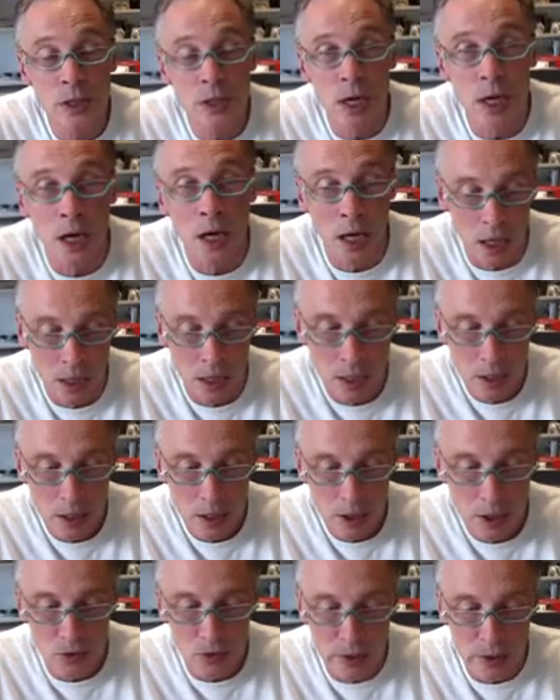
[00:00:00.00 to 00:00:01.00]

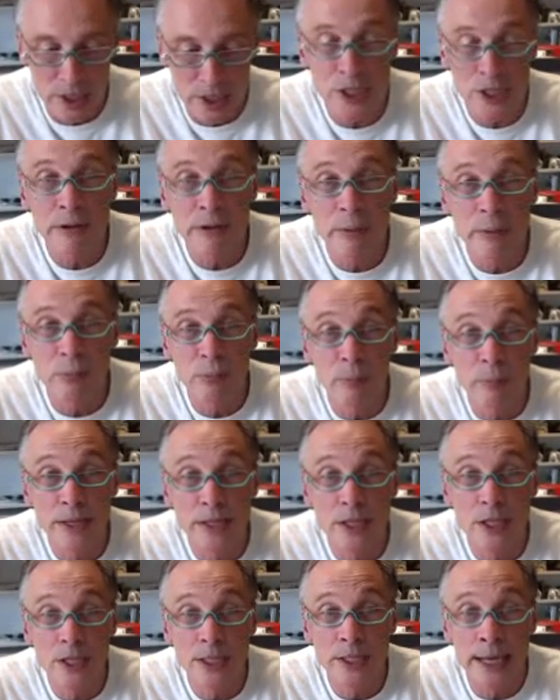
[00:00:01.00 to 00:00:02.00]
Control engineering probably
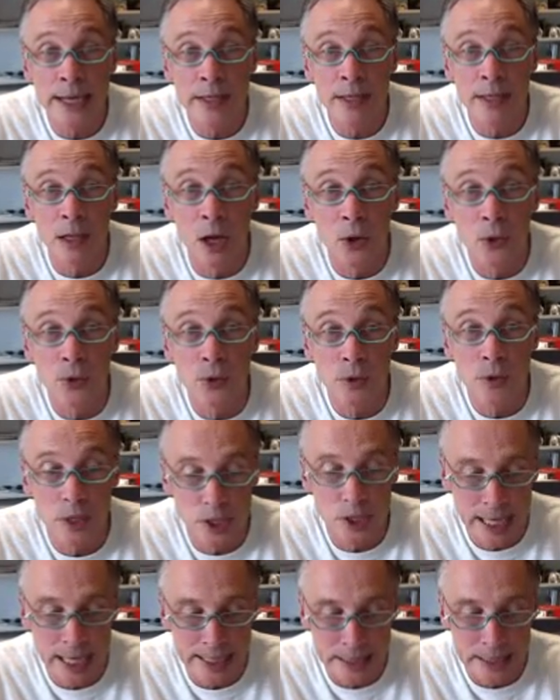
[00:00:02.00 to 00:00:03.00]
is a
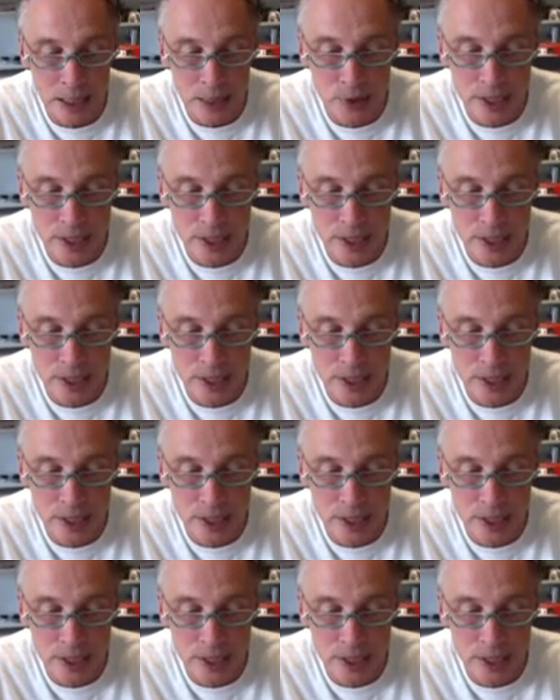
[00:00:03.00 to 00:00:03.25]
standalone